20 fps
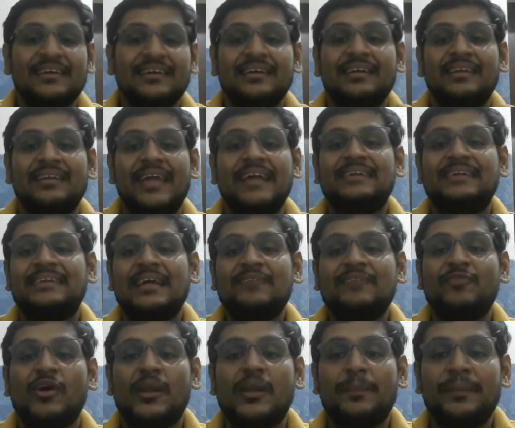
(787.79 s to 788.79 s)
Next thing
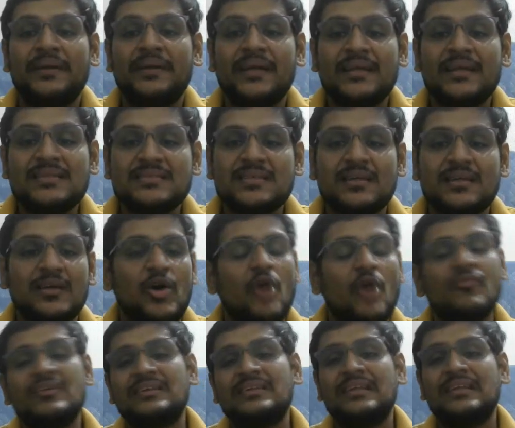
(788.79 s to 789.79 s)
for repeaters,
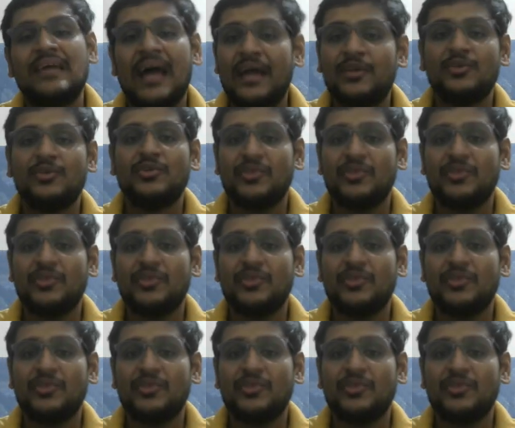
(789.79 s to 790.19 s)
obviously I